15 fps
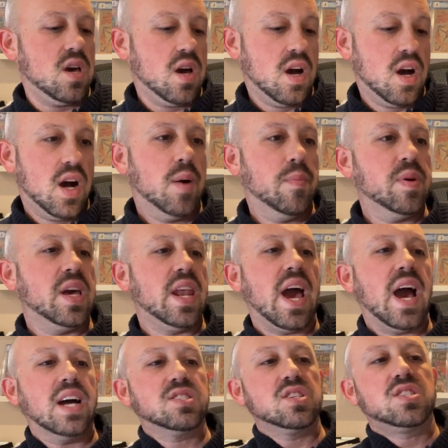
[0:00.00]
It
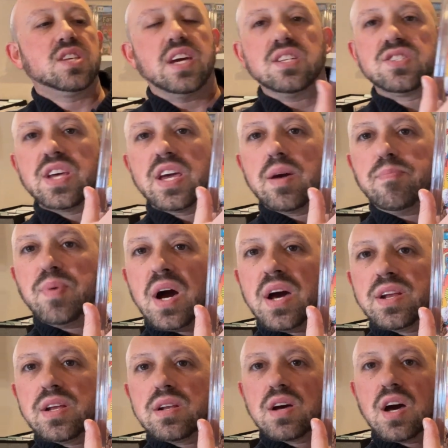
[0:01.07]
has a date stamp
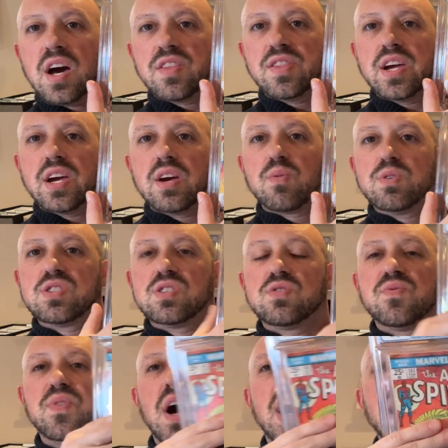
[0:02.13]
on there, which is
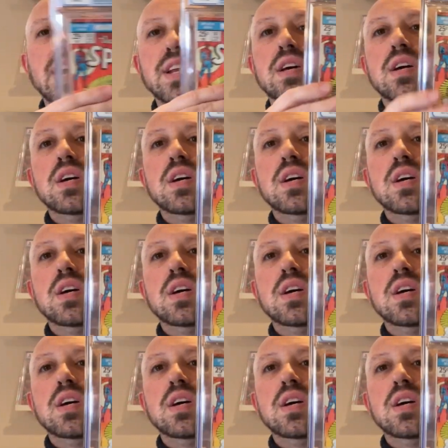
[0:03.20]
fine.